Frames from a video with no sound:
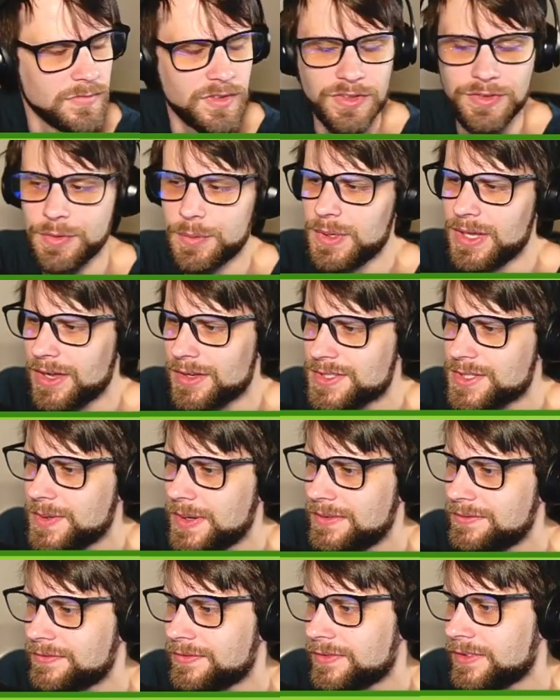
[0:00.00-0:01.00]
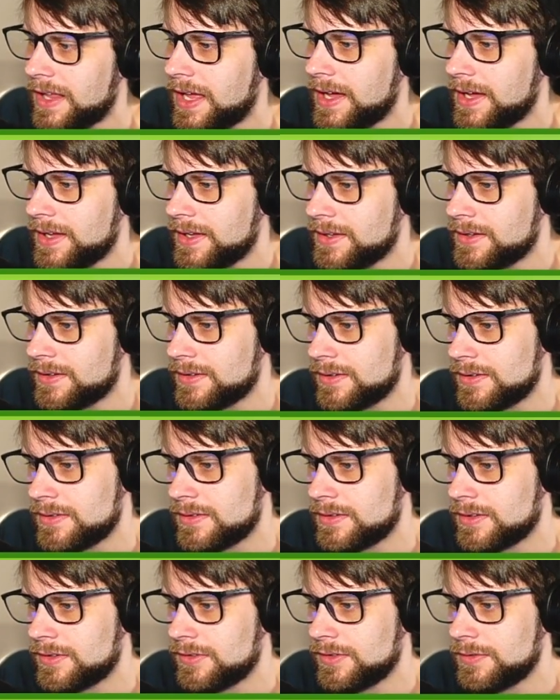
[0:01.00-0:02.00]
Do we also have Fly?
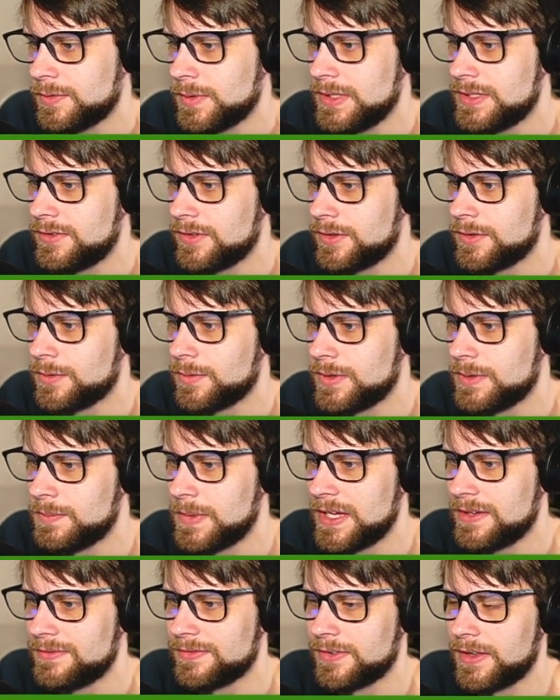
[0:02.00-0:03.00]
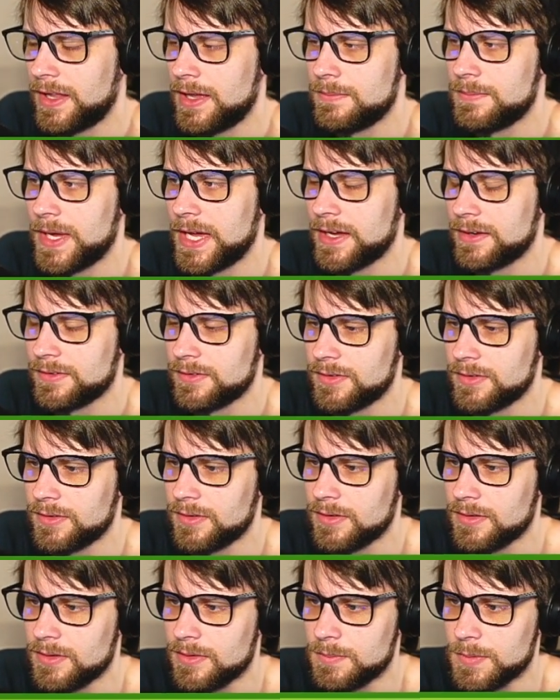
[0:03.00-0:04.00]
Because if we do, we may fly back to
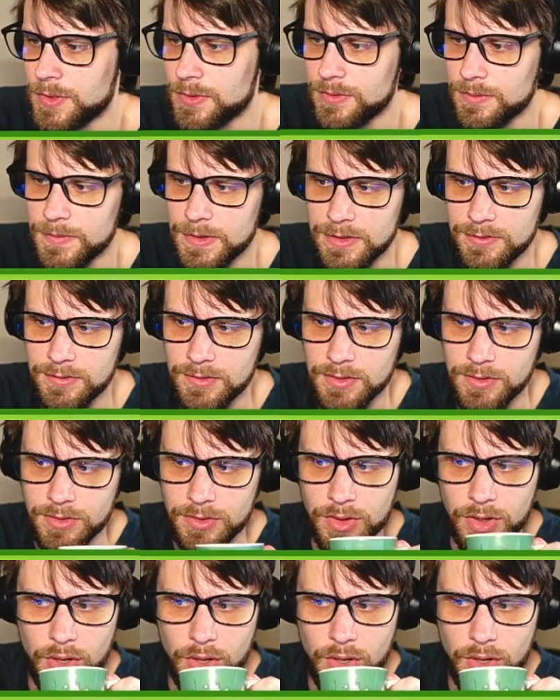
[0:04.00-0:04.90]
the Pokemon Center.